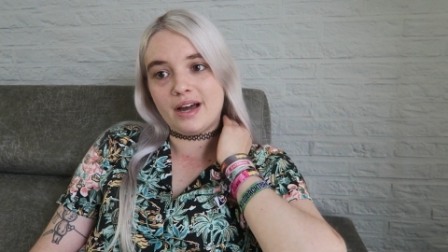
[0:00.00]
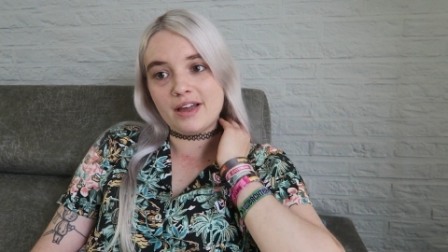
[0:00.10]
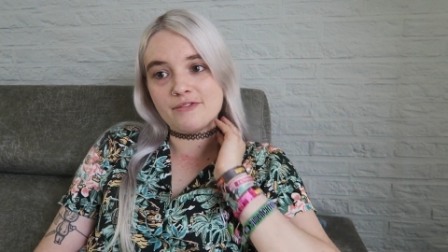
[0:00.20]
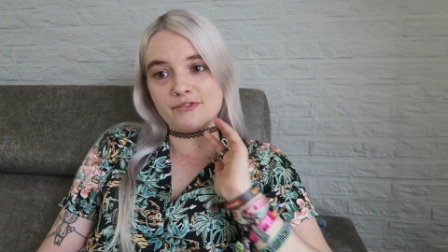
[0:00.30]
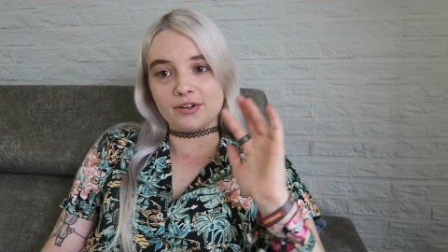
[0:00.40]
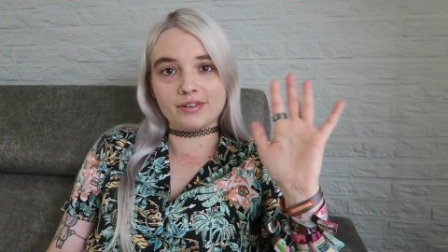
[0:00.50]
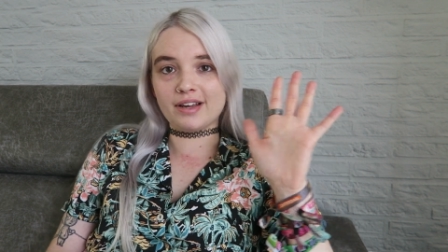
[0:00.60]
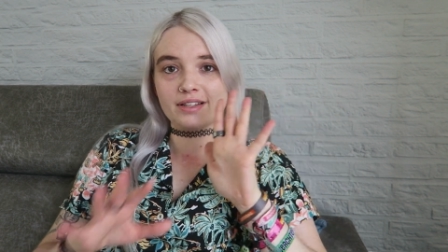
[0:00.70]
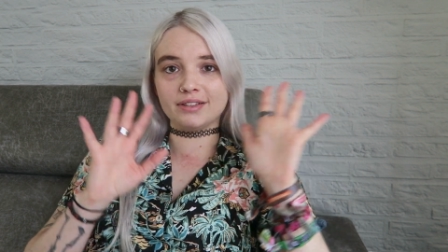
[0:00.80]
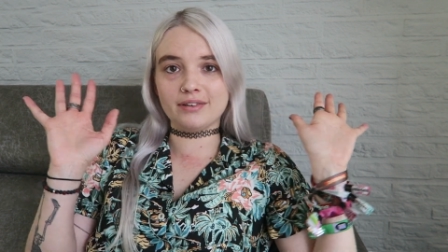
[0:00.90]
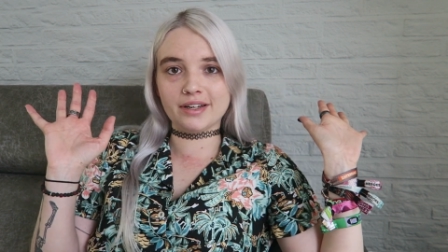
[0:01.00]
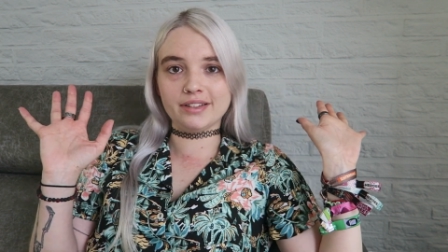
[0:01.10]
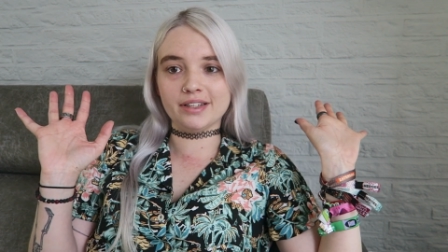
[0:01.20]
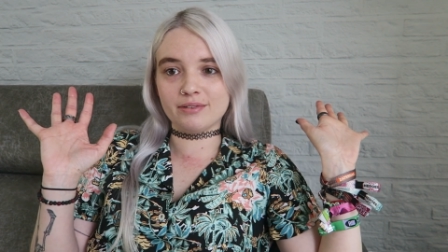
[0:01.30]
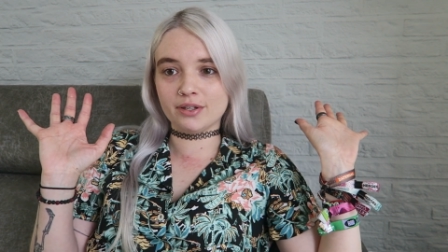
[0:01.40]
I have, for the rest, no
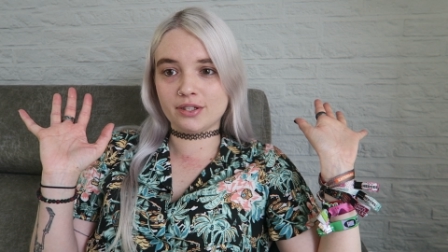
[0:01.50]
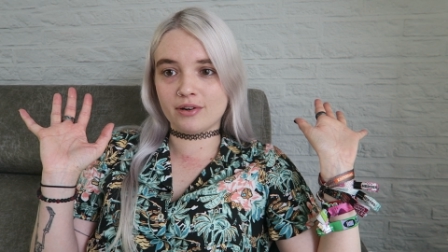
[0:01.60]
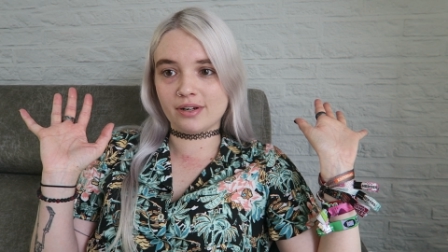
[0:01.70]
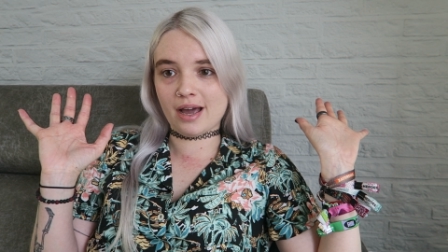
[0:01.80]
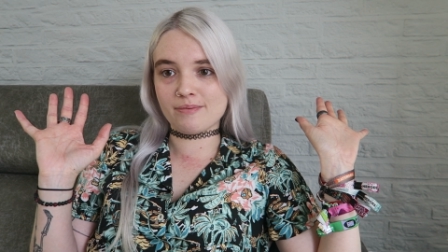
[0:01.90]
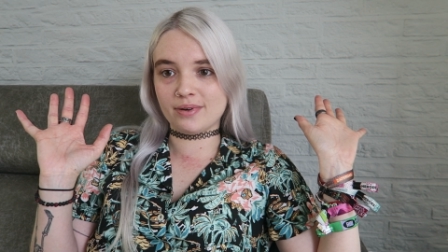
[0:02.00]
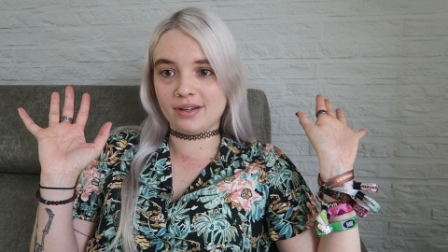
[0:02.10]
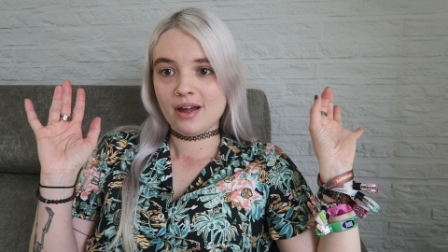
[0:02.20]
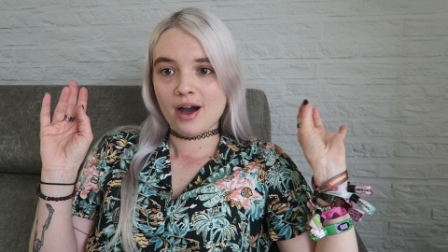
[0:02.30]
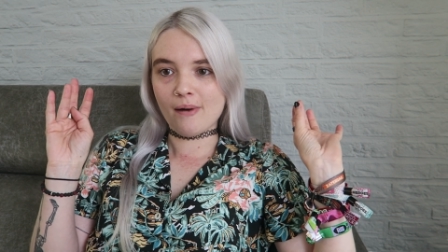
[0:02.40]
idea what's going to happen.